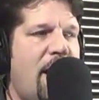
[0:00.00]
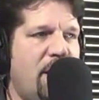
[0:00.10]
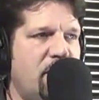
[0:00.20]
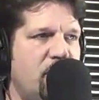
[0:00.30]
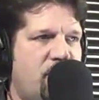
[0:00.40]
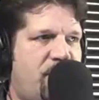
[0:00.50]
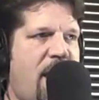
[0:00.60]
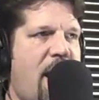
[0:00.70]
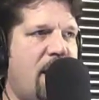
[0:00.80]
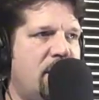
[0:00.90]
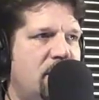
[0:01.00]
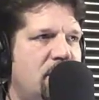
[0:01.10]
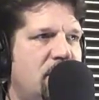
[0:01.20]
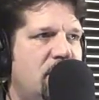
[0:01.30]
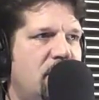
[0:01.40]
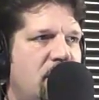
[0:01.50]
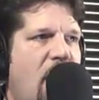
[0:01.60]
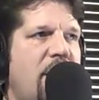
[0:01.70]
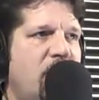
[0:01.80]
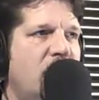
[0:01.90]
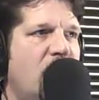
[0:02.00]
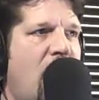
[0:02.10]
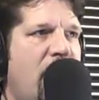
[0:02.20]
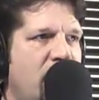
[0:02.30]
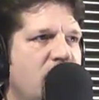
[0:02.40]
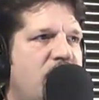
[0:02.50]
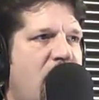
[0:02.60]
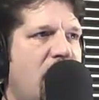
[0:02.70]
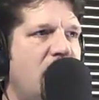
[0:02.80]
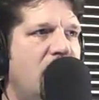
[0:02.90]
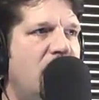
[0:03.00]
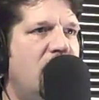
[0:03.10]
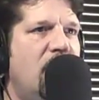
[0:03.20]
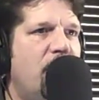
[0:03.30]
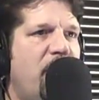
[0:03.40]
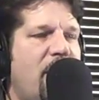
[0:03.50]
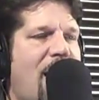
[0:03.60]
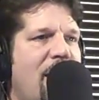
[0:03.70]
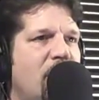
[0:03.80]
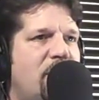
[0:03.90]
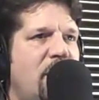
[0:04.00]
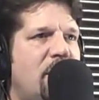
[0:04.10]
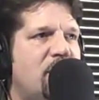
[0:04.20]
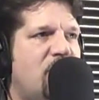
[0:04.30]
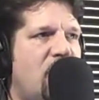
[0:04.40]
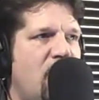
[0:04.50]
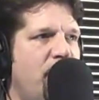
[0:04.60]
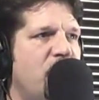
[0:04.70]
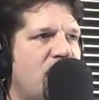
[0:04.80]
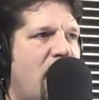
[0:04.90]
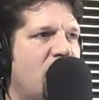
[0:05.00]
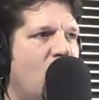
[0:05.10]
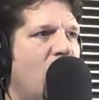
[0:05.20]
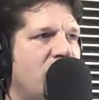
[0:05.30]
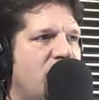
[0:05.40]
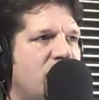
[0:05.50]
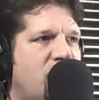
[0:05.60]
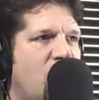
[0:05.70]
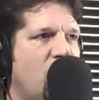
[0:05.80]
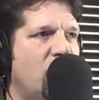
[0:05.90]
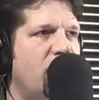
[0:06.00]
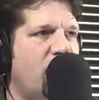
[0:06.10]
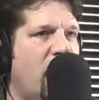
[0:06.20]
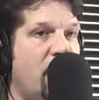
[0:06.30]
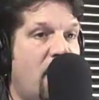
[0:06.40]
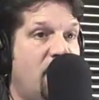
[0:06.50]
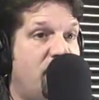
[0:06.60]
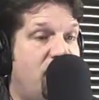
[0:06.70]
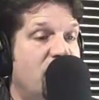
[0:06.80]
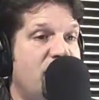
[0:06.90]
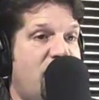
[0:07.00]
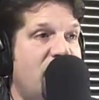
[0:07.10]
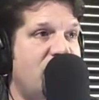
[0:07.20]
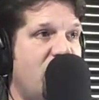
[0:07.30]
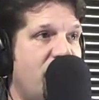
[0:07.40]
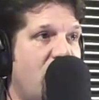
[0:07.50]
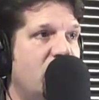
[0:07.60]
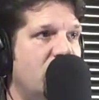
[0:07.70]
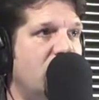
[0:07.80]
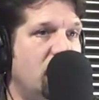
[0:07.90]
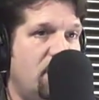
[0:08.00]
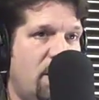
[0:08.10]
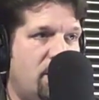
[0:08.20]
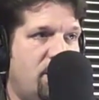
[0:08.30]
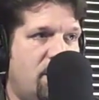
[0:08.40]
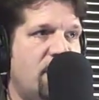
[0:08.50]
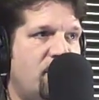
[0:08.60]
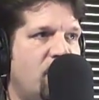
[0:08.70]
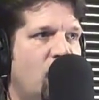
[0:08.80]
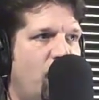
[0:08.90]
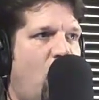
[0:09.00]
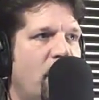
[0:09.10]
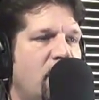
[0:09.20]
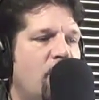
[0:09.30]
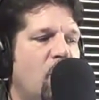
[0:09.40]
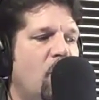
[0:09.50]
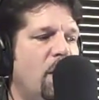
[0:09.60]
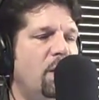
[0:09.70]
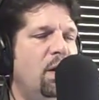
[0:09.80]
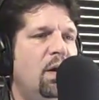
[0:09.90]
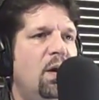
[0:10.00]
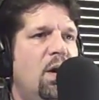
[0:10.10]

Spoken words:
I understand. I do. I understand. I don't think it's the Clippers out of the West that's the real threat. I still say it's the Thunder. That's point number one.